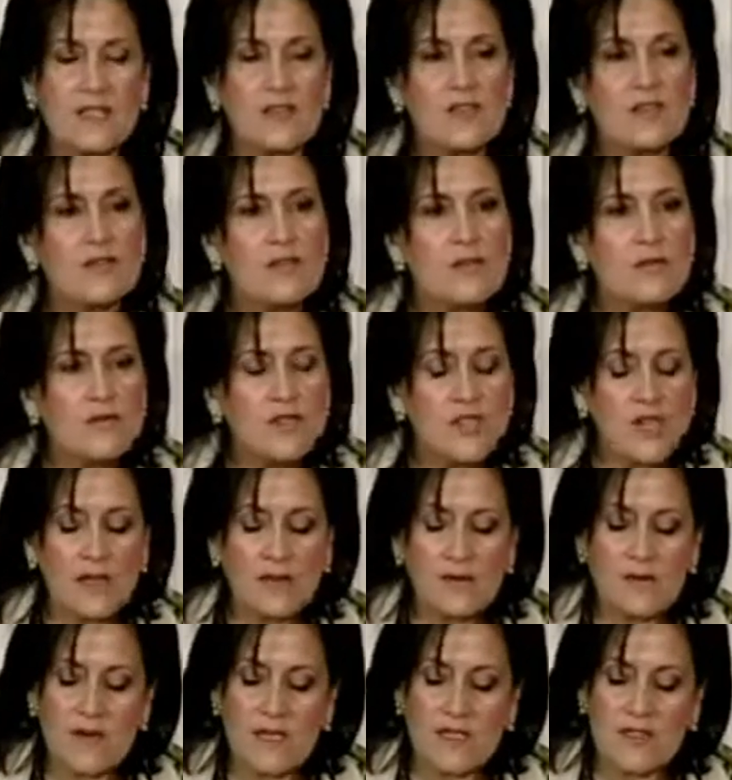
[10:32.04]
new
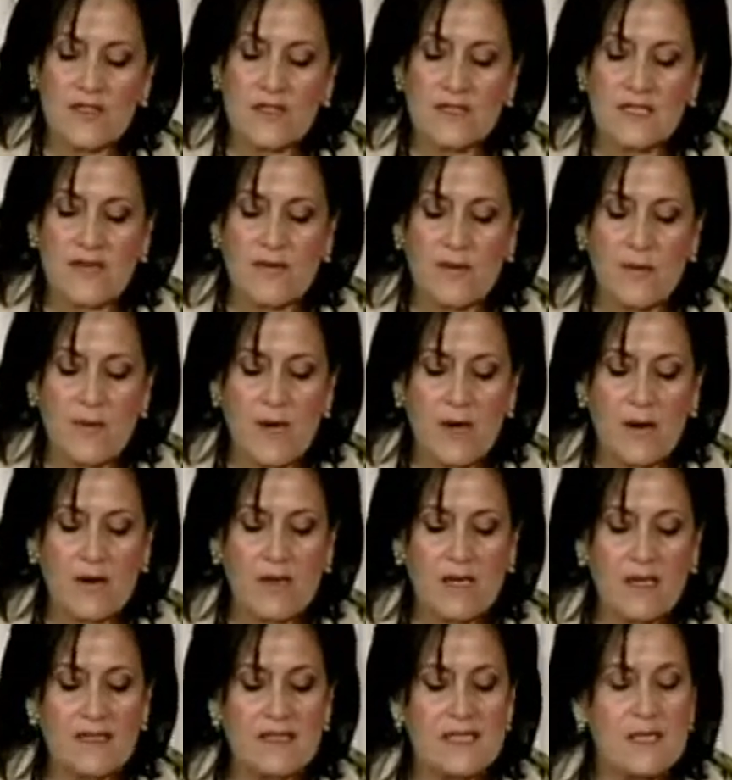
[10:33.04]
generations of
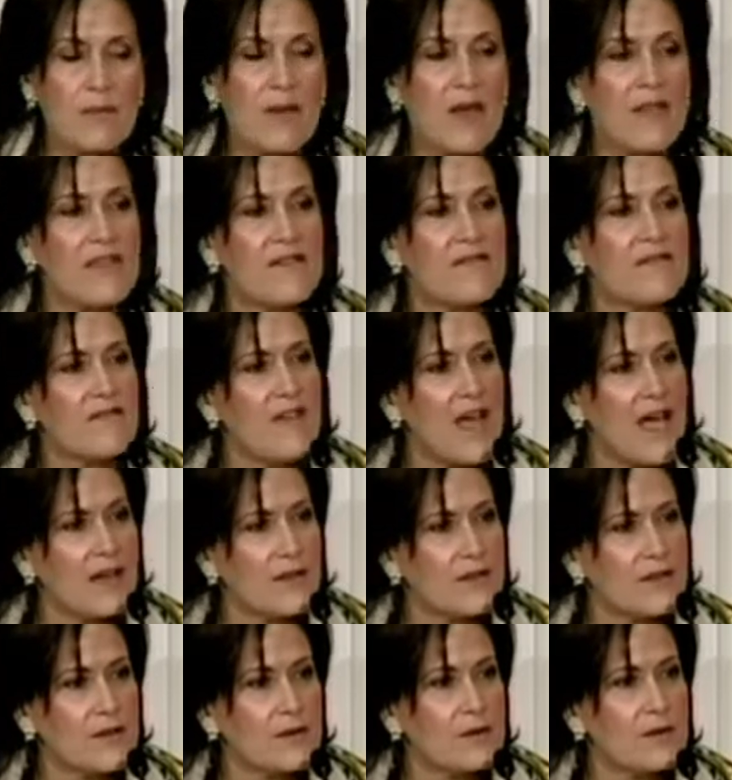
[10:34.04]
Americans about the
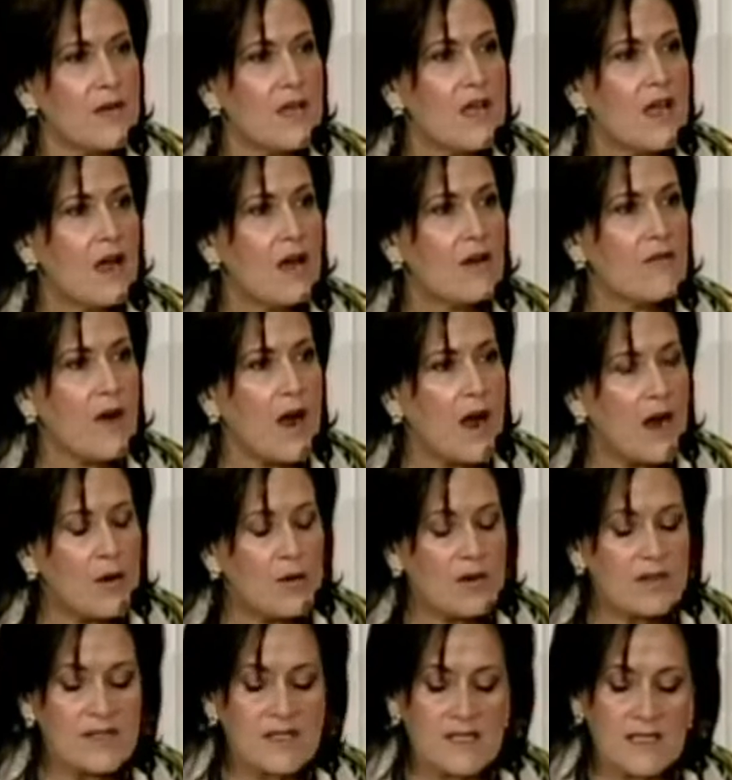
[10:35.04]
value of
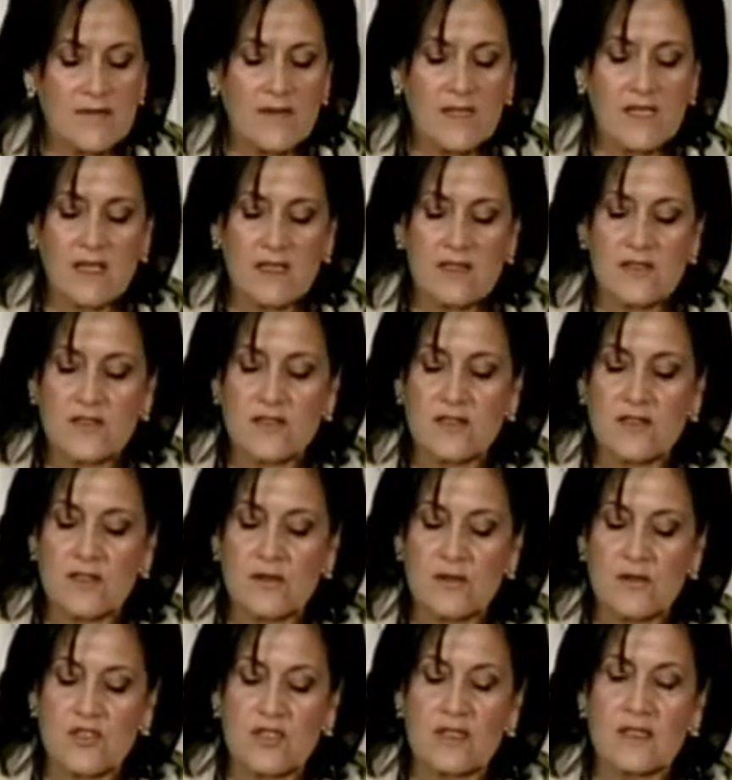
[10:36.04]
our civic
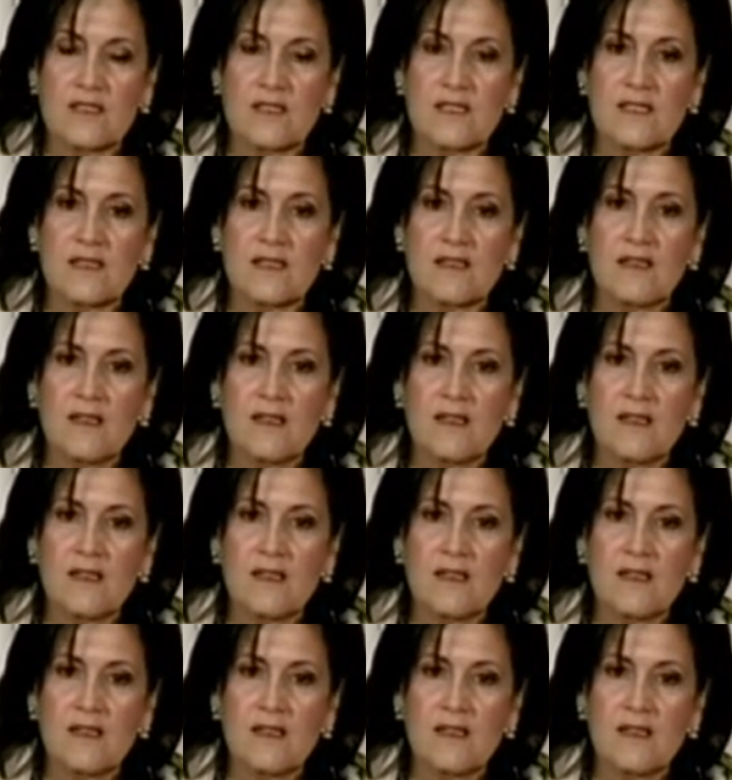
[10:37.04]
institutions